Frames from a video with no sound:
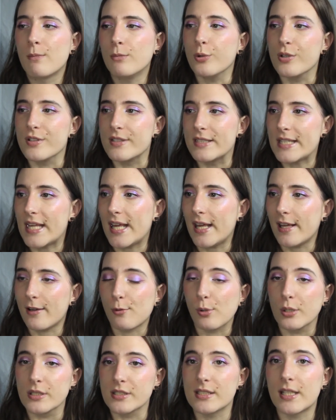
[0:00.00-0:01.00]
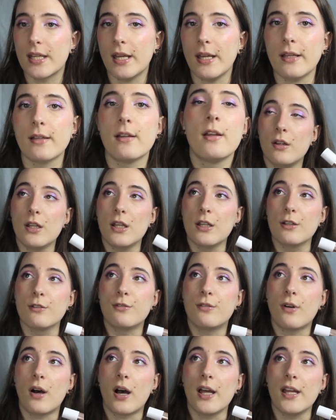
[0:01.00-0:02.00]
where's the cake? Where's the cake?
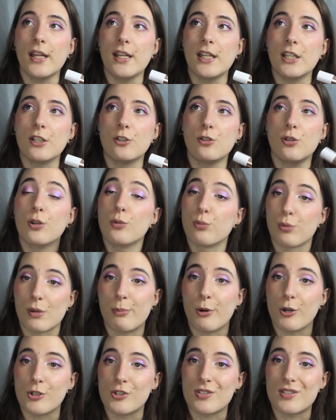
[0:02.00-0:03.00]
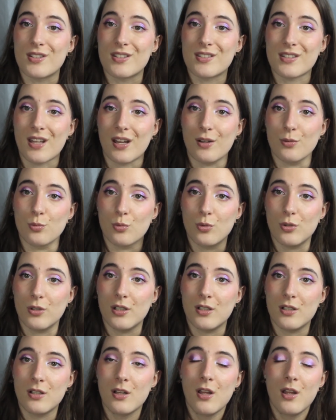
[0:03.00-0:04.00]
If I could repurchase this, I
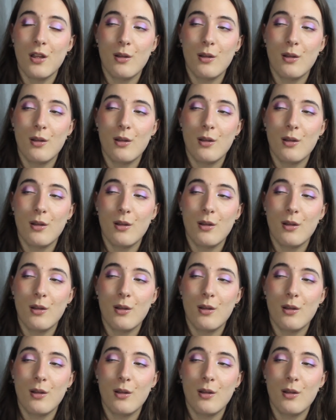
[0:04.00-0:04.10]
would,